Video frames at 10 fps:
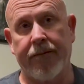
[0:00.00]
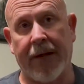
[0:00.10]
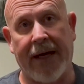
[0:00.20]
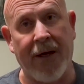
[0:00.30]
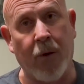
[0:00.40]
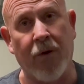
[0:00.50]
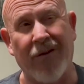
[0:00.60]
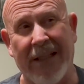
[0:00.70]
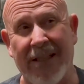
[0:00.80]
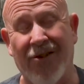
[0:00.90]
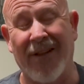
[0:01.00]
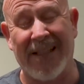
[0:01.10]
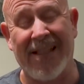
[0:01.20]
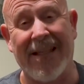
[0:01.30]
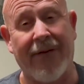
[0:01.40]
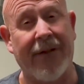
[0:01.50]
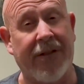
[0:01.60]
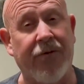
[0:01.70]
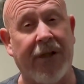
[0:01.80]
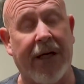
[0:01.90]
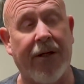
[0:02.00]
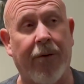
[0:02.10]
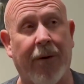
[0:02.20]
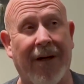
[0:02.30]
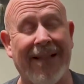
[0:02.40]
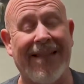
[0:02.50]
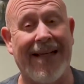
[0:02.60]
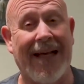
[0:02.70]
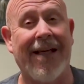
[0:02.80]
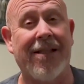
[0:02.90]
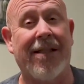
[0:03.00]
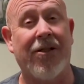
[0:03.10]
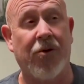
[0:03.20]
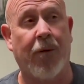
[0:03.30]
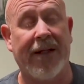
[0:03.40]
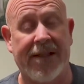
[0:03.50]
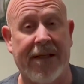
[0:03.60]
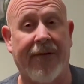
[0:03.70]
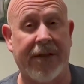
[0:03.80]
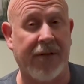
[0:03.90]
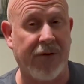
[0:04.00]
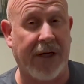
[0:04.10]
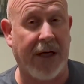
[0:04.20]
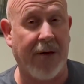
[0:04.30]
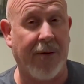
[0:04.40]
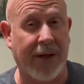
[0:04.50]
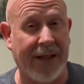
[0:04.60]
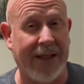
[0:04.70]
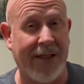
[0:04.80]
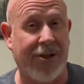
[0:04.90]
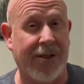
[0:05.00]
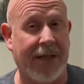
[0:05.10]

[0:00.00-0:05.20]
I ordered these on the 7th of January. Today is the 27th of January, and they just